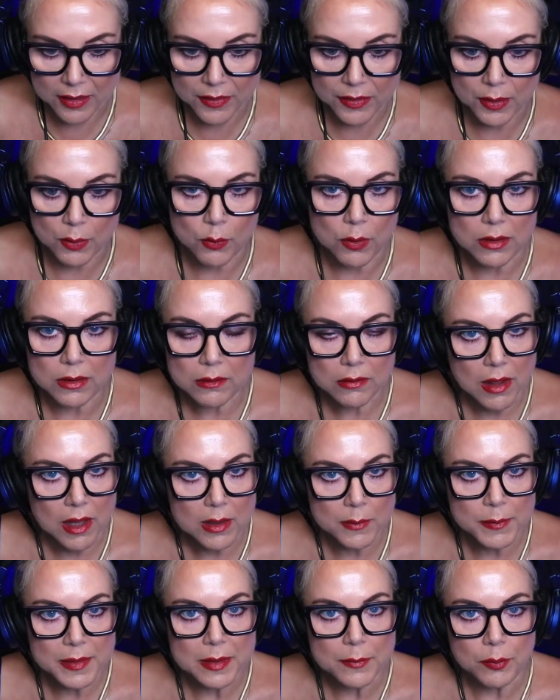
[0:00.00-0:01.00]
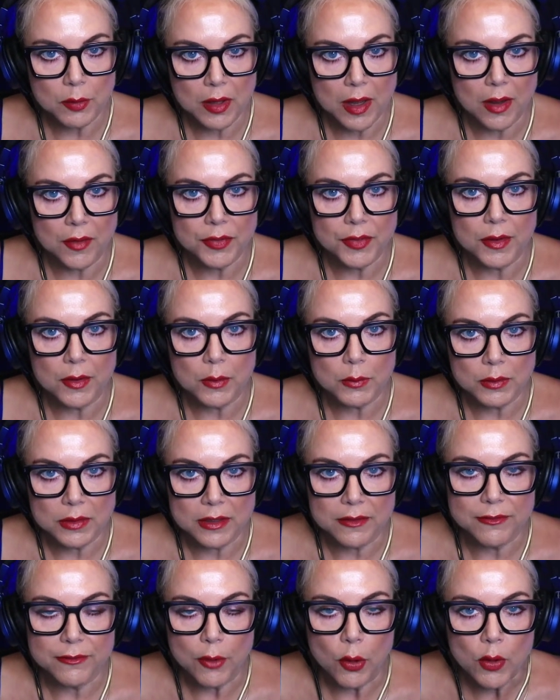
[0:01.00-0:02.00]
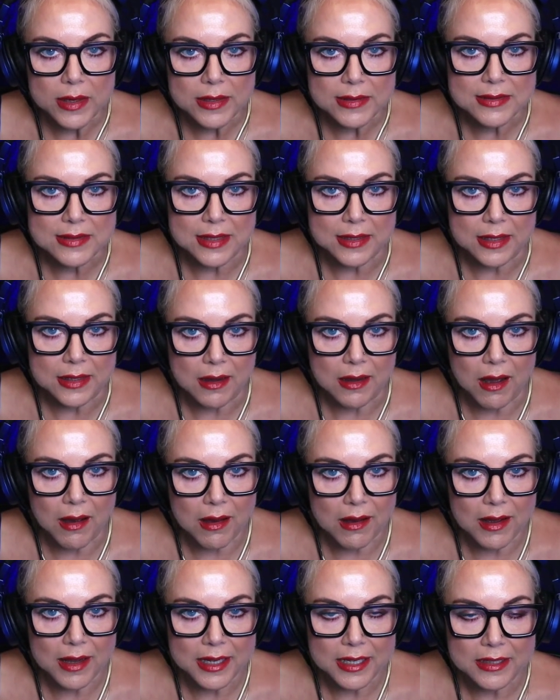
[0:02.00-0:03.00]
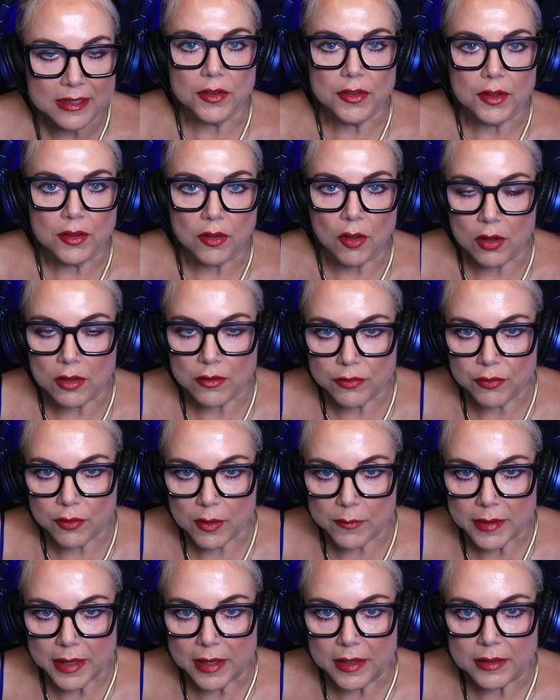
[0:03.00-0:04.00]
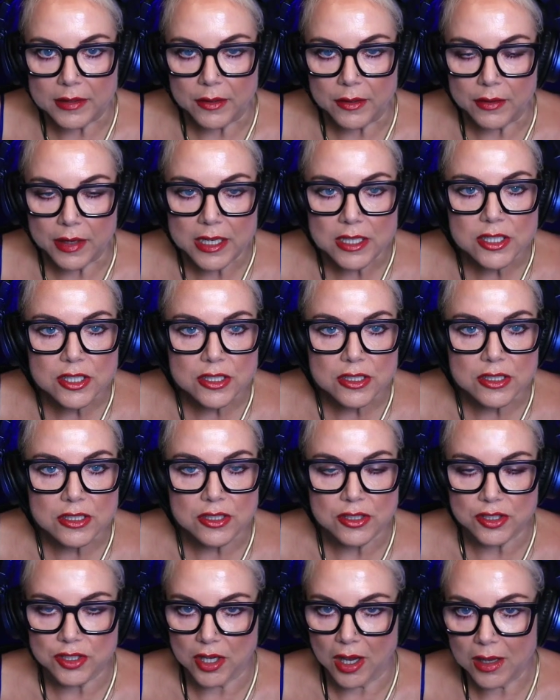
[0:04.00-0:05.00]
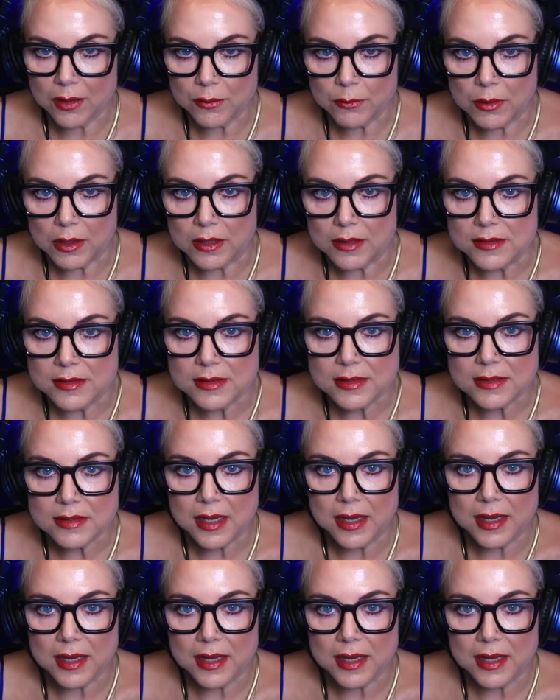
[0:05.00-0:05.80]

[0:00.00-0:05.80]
there weren't a lot of people out there really focusing on the long format narration genres,